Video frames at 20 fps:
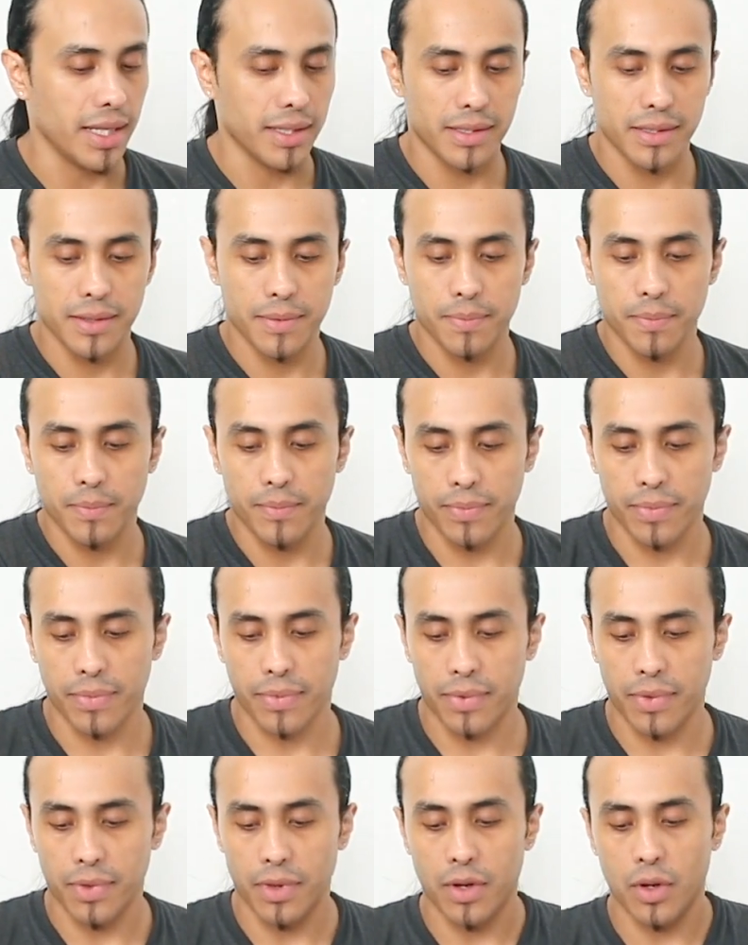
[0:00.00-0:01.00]
it.
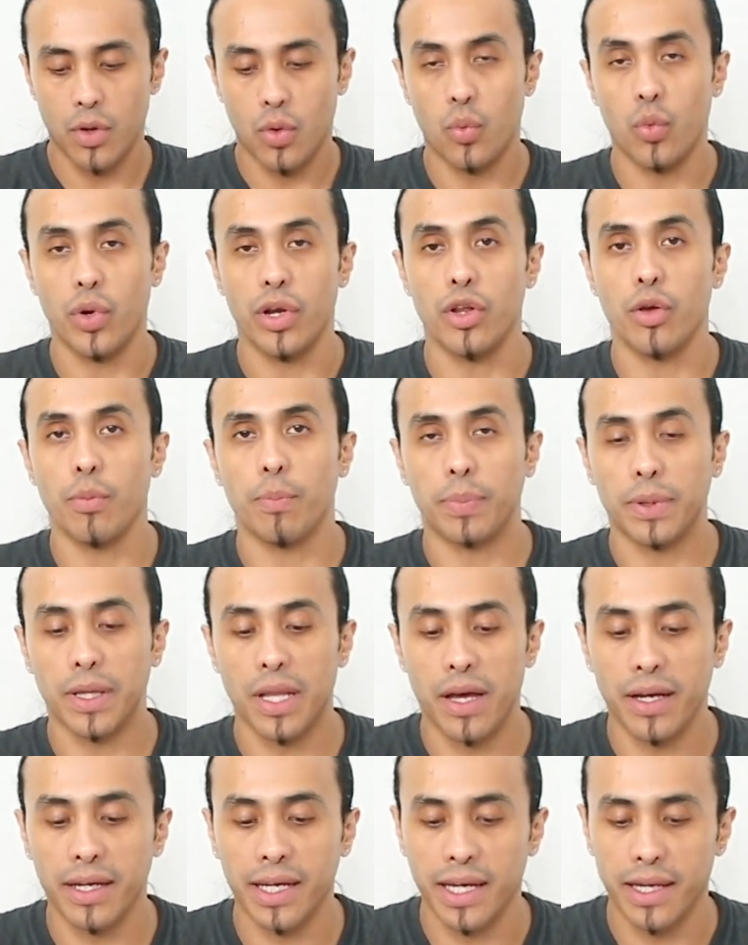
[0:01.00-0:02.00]
When you
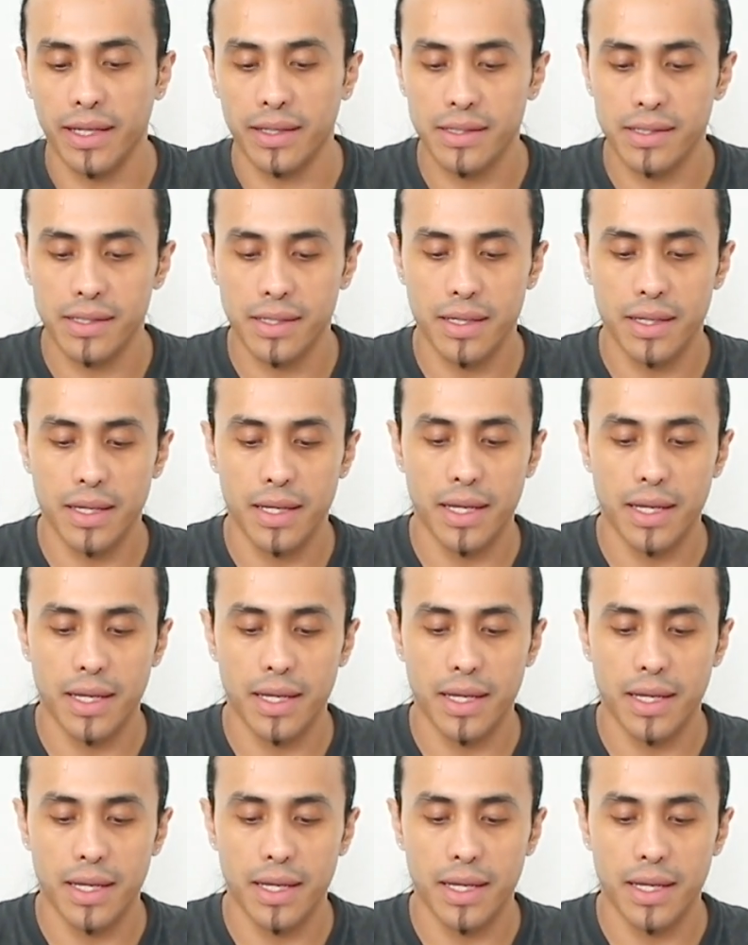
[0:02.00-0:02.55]
plug it,